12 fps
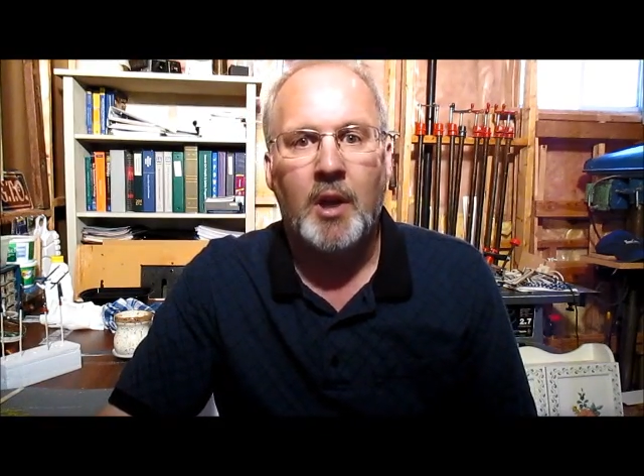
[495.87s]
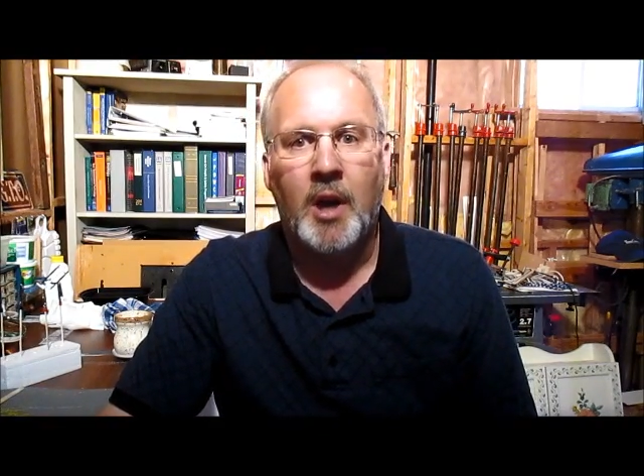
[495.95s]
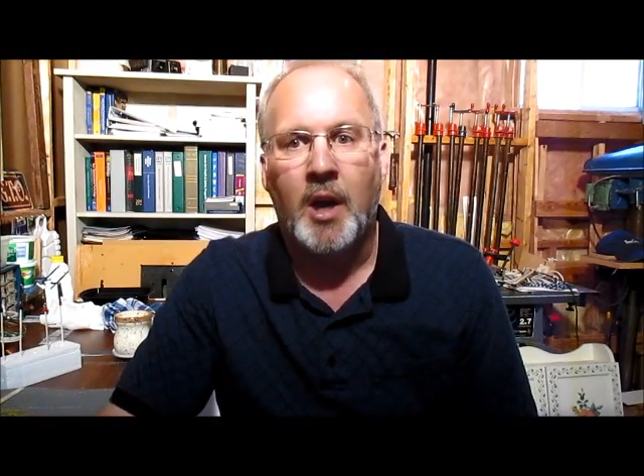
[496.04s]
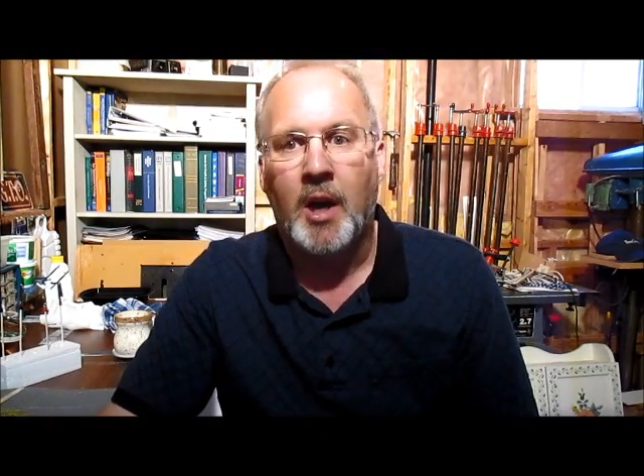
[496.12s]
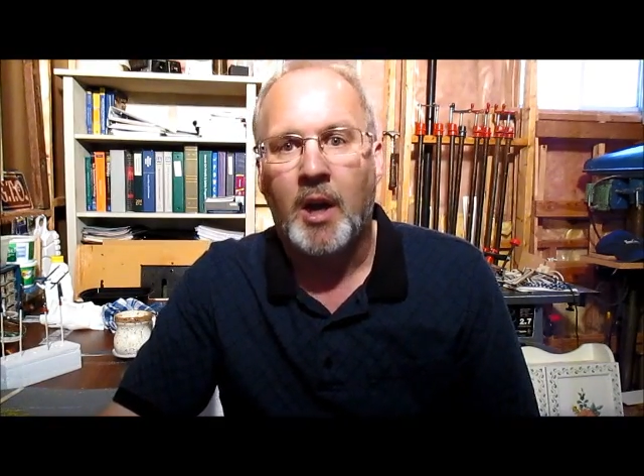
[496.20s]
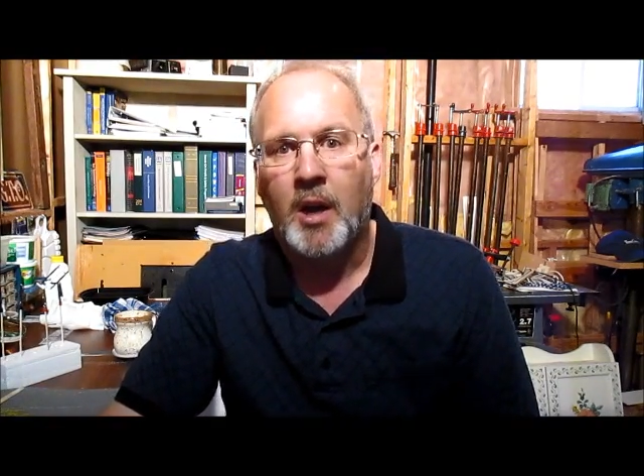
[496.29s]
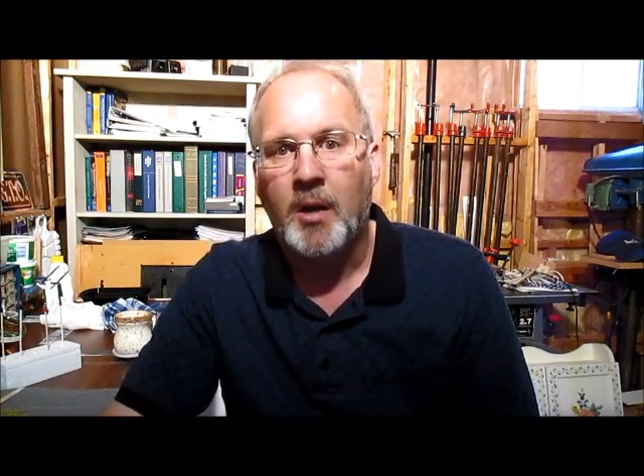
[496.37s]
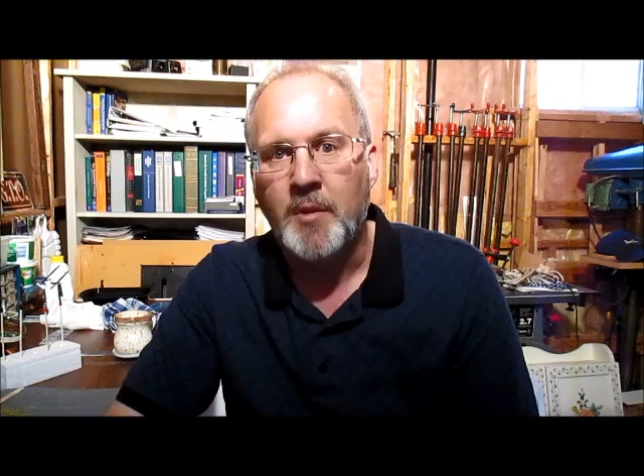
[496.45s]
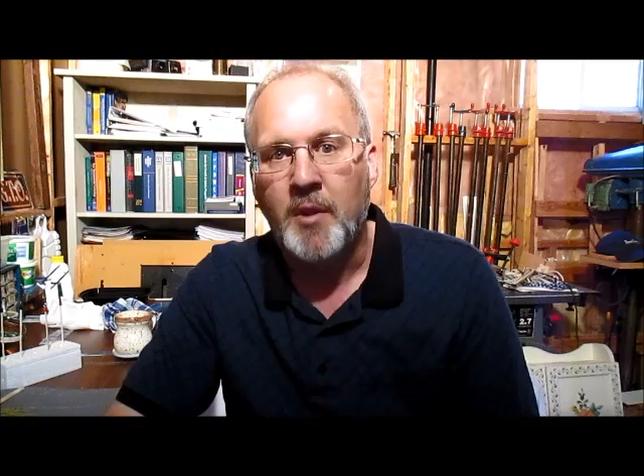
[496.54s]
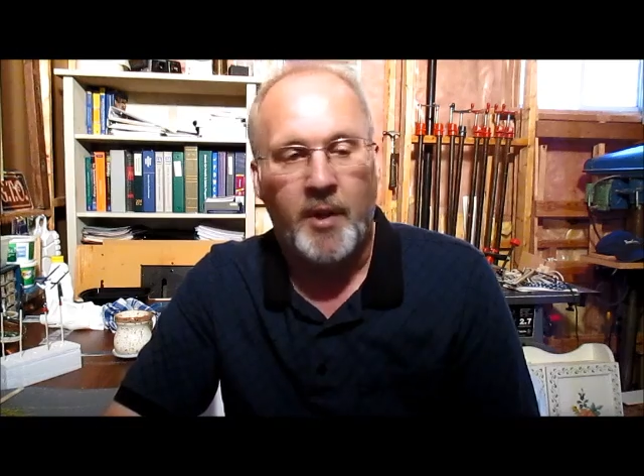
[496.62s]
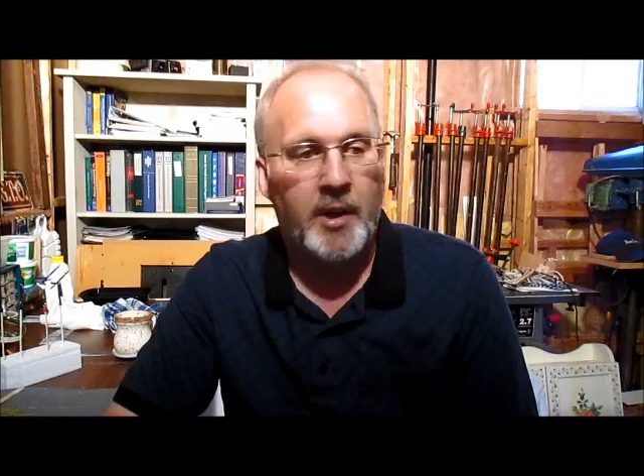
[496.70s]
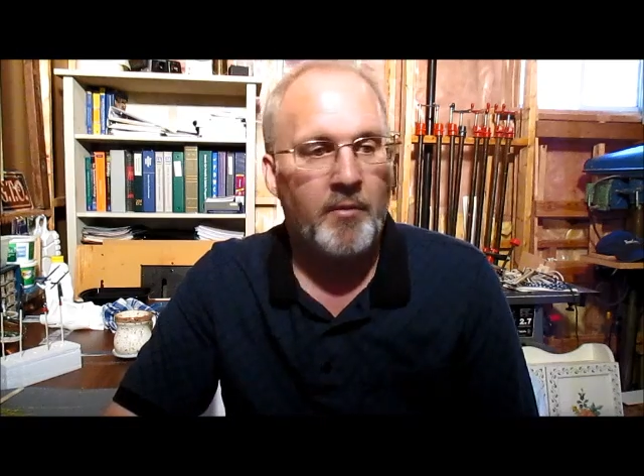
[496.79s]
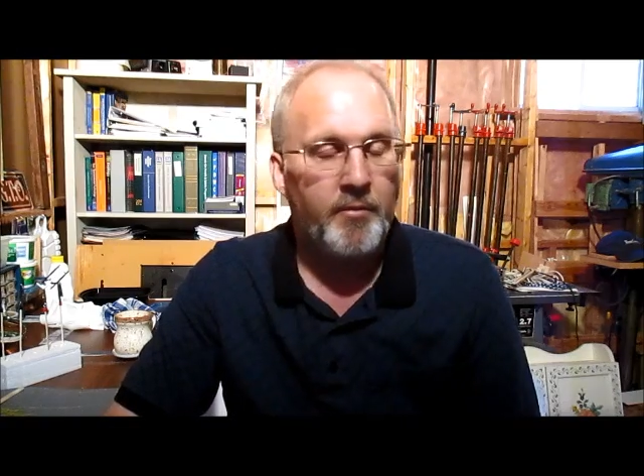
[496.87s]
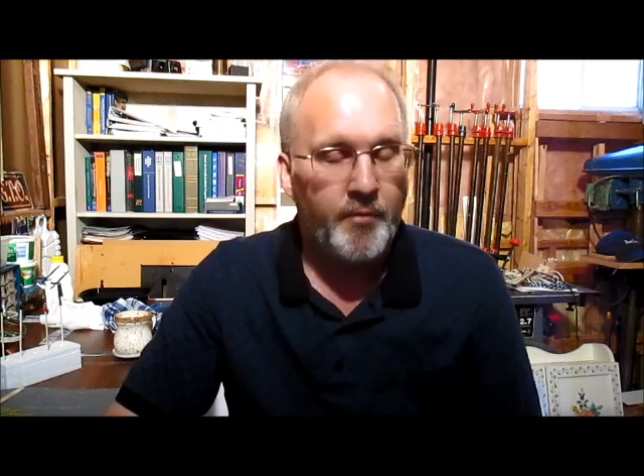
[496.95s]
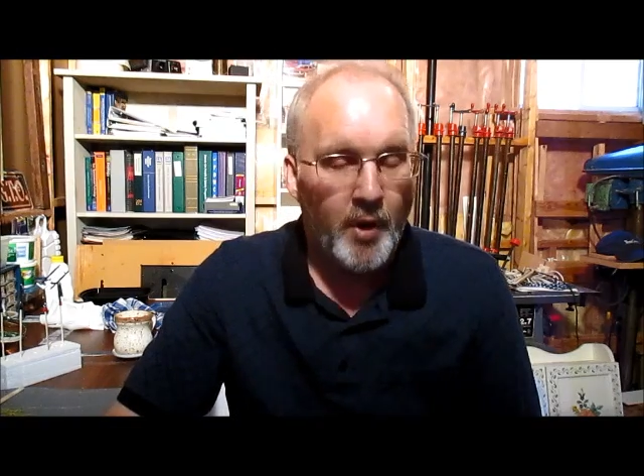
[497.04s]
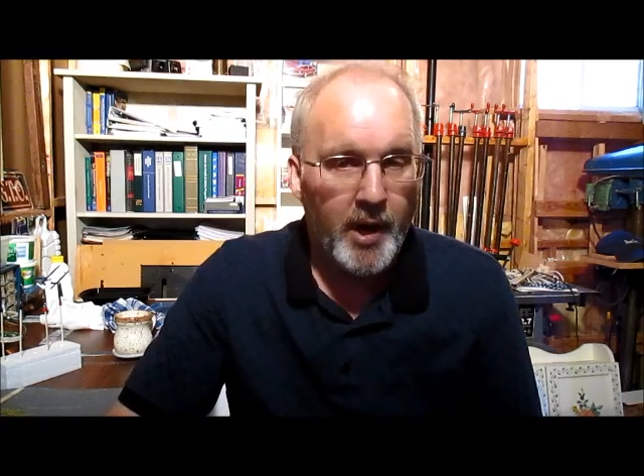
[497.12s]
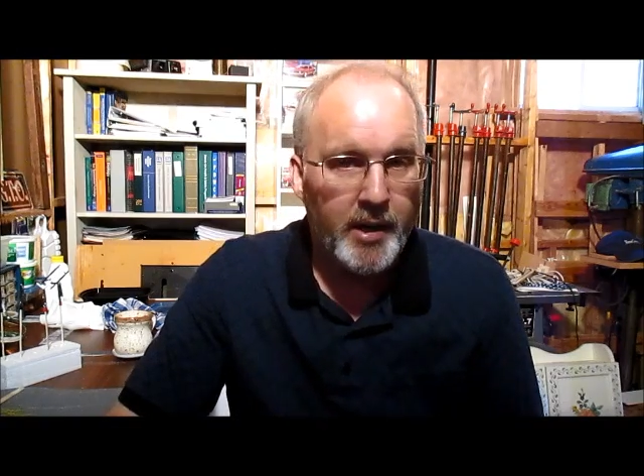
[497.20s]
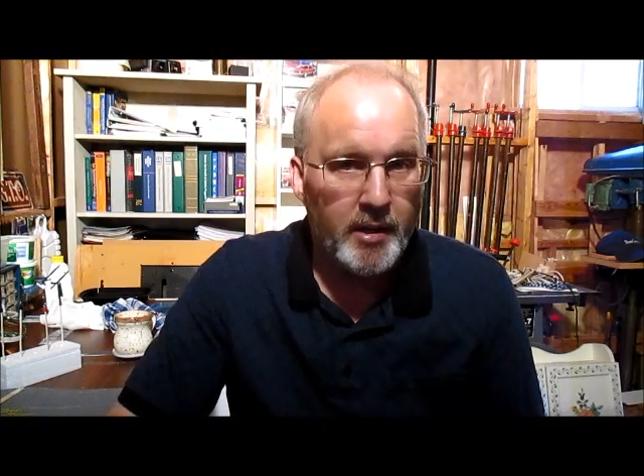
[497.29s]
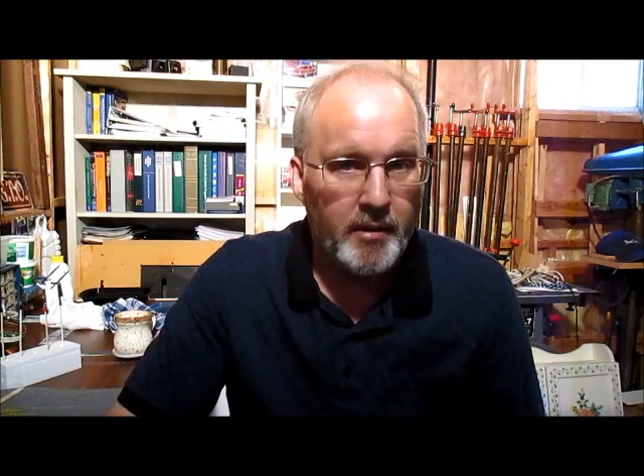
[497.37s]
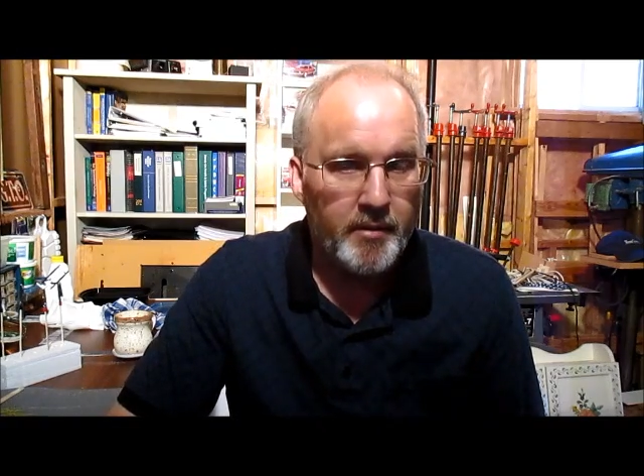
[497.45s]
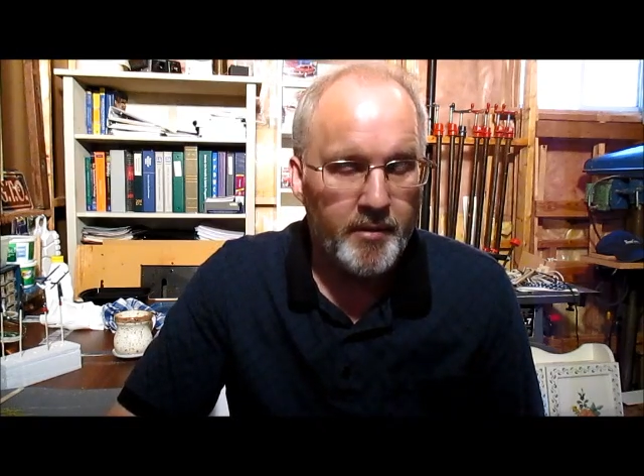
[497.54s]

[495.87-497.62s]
if I can find it,